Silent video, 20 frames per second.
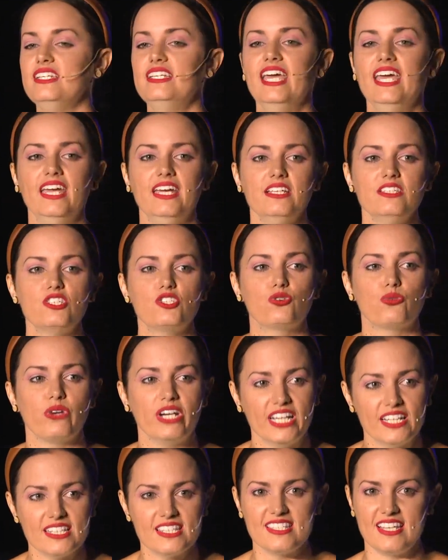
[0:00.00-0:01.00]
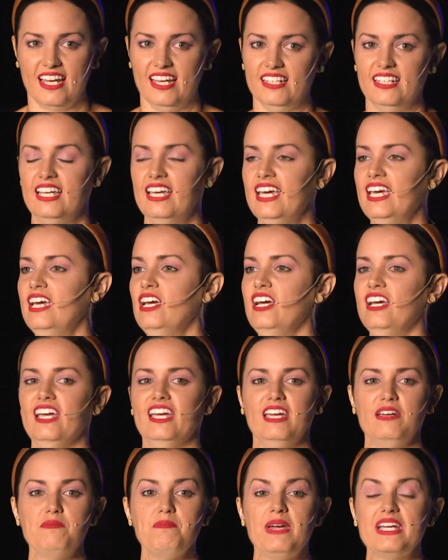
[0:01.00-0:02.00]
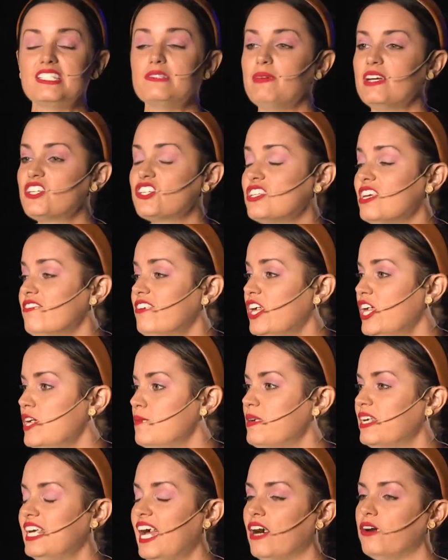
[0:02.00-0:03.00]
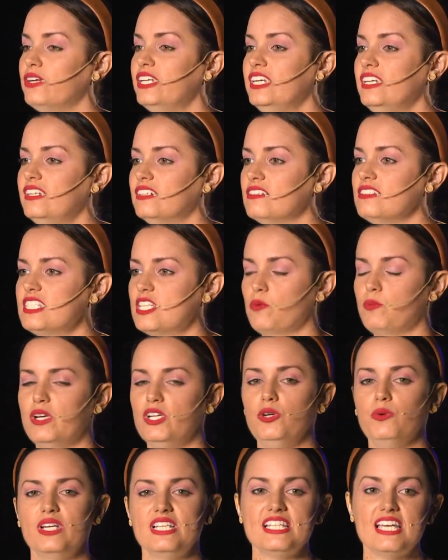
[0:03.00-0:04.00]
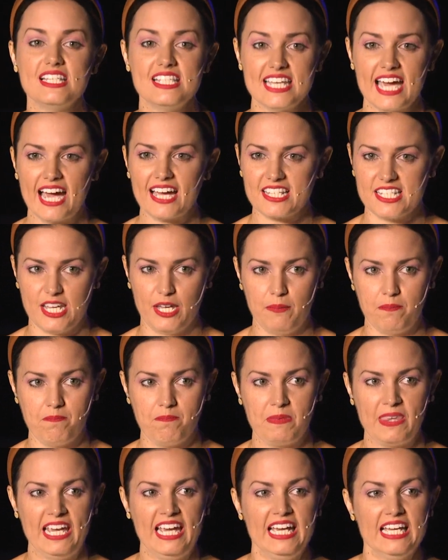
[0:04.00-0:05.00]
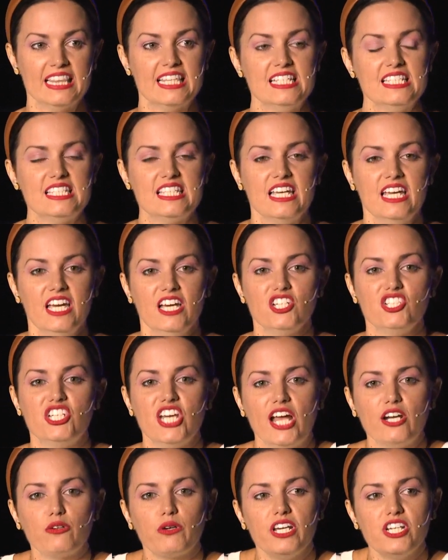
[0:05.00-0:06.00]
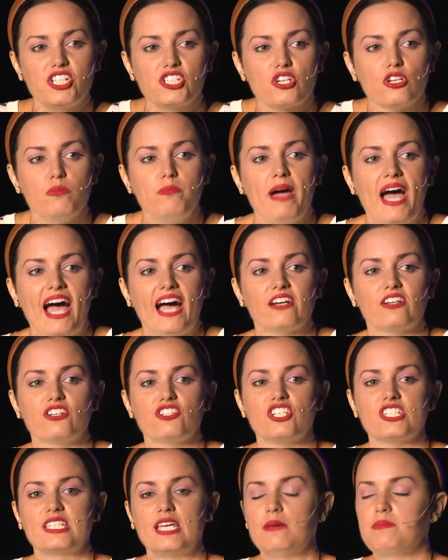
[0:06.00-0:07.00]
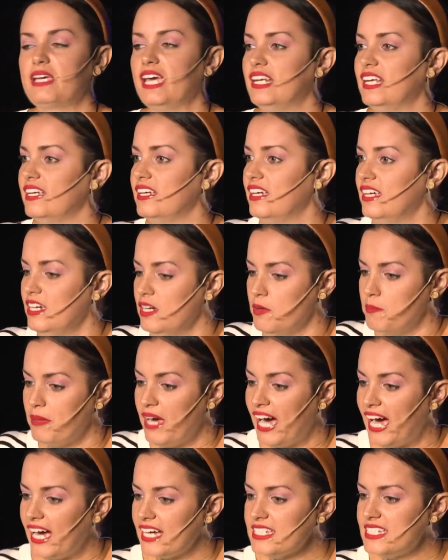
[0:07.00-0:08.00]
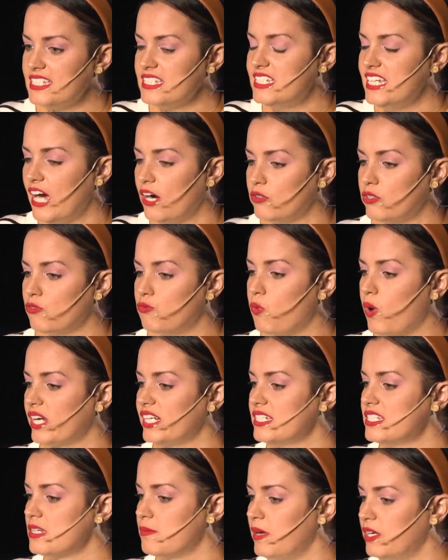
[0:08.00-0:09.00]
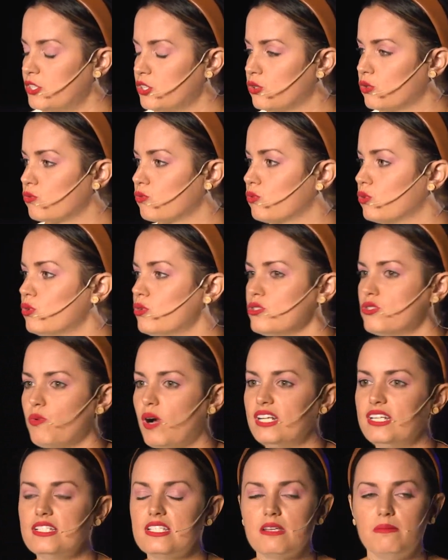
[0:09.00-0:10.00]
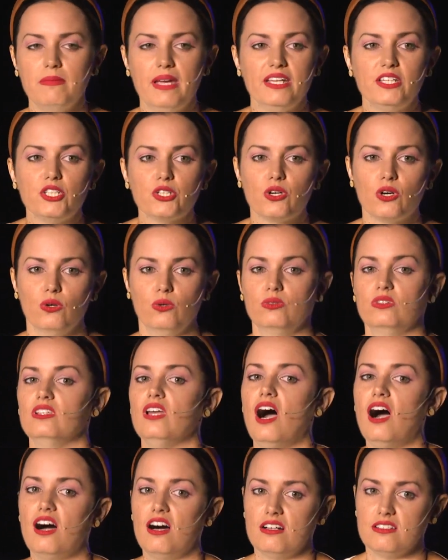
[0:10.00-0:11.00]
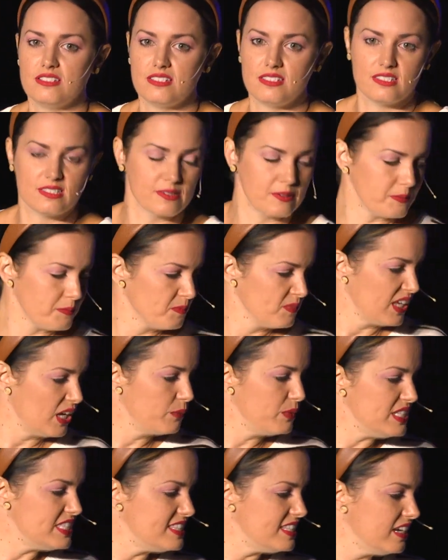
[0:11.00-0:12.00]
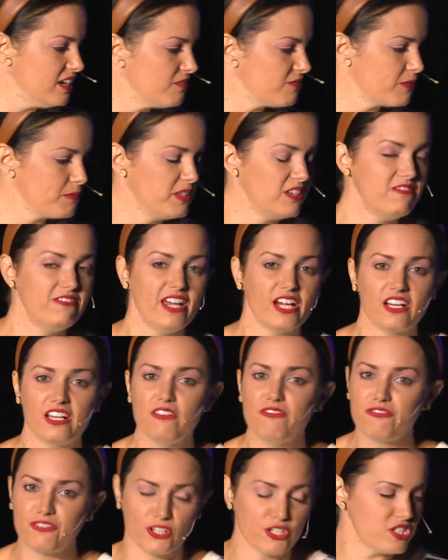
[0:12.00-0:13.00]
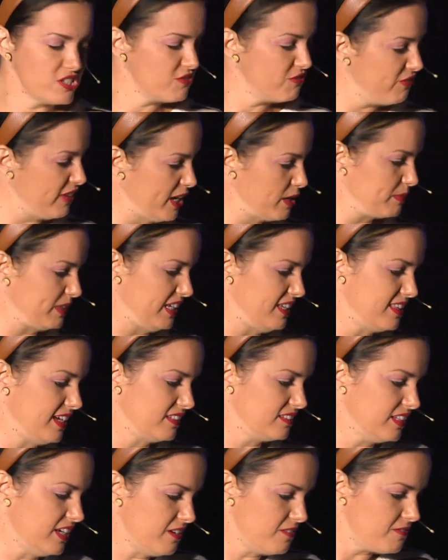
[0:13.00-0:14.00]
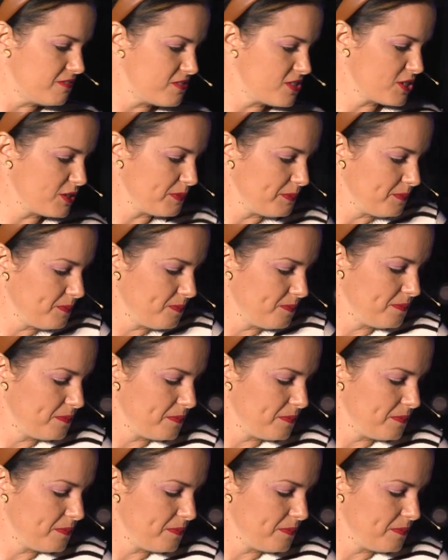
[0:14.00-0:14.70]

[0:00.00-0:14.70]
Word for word: We see Cain's grandson. It makes mention of him and how he killed someone who had attacked him. This generational pattern just kept getting passed down of wanting to make your own rules, wanting to make your own laws. And we see it from the very first family that lived.